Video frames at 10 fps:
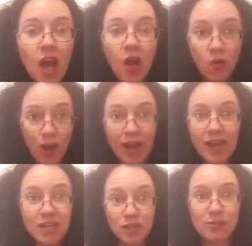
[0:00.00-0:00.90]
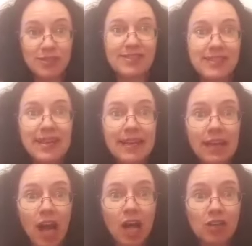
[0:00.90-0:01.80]
Why are you
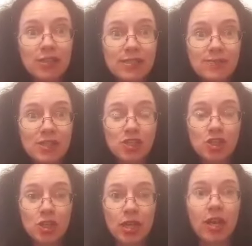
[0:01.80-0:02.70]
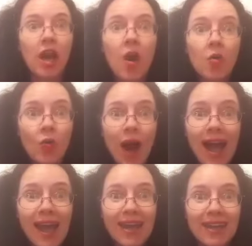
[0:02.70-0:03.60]
stealing our Christmas tree?
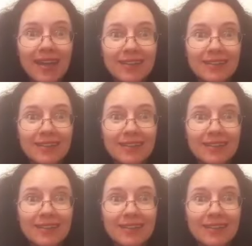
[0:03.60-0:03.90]
Why?